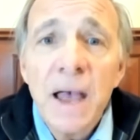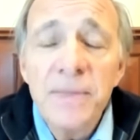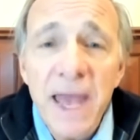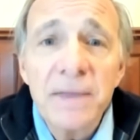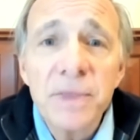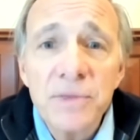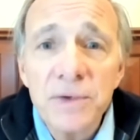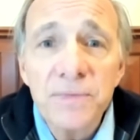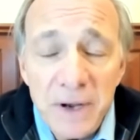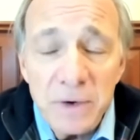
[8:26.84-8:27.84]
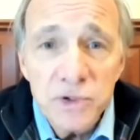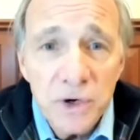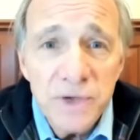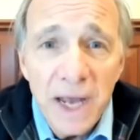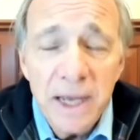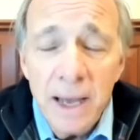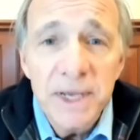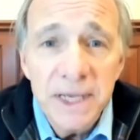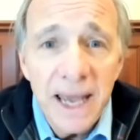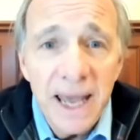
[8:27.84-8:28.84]
then the Federal Reserve got to come
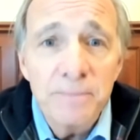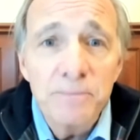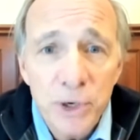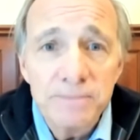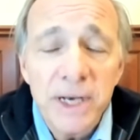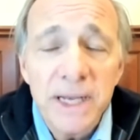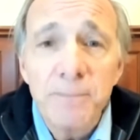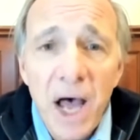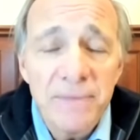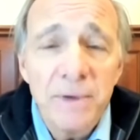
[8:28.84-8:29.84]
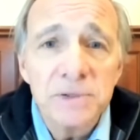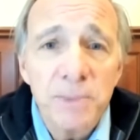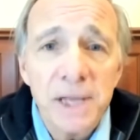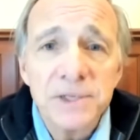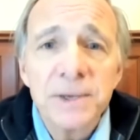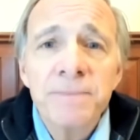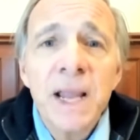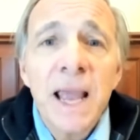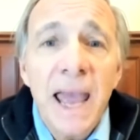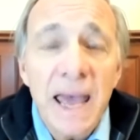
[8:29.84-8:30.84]
in and print money and buy those bonds.
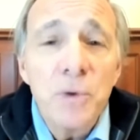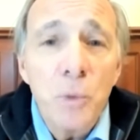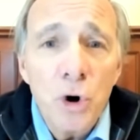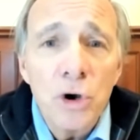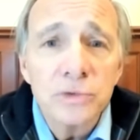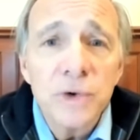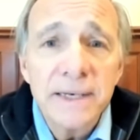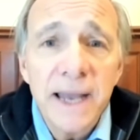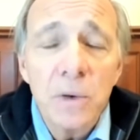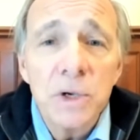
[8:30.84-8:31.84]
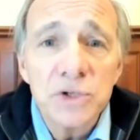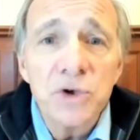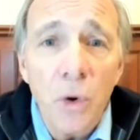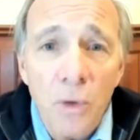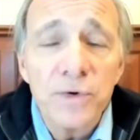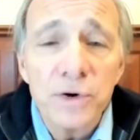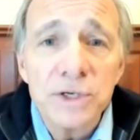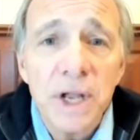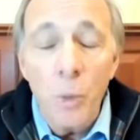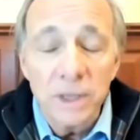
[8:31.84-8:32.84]
And the world right now is over
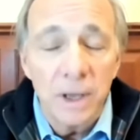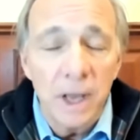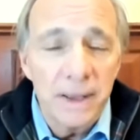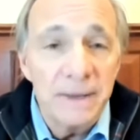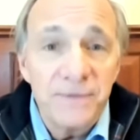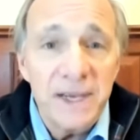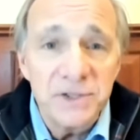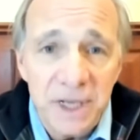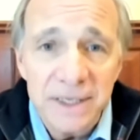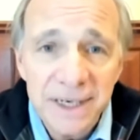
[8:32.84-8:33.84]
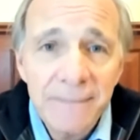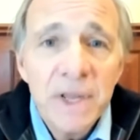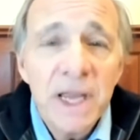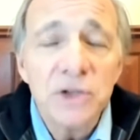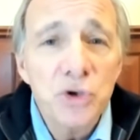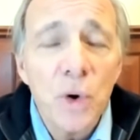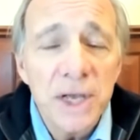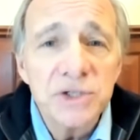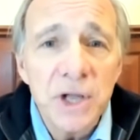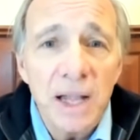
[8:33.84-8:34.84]
uh, invested in U
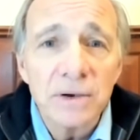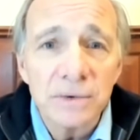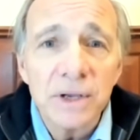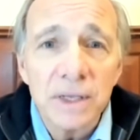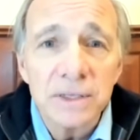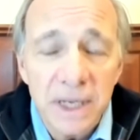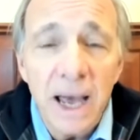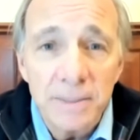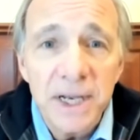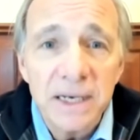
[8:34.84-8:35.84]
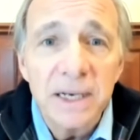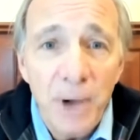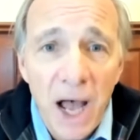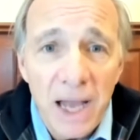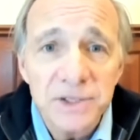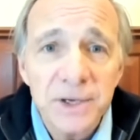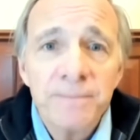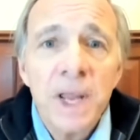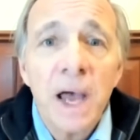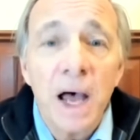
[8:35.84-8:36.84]
S dollar denominated bonds,
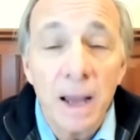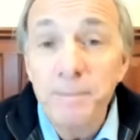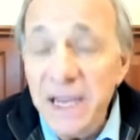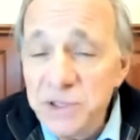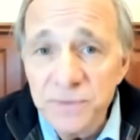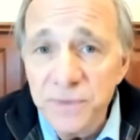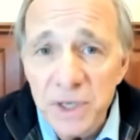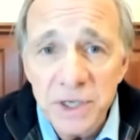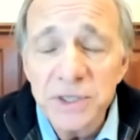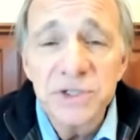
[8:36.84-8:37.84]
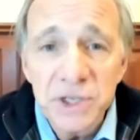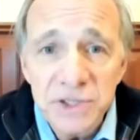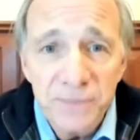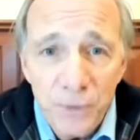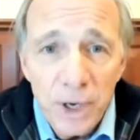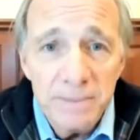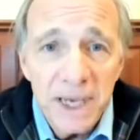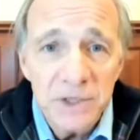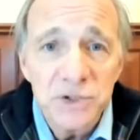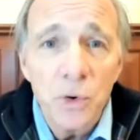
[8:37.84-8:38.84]
uh, pension funds on the sixty forty mix,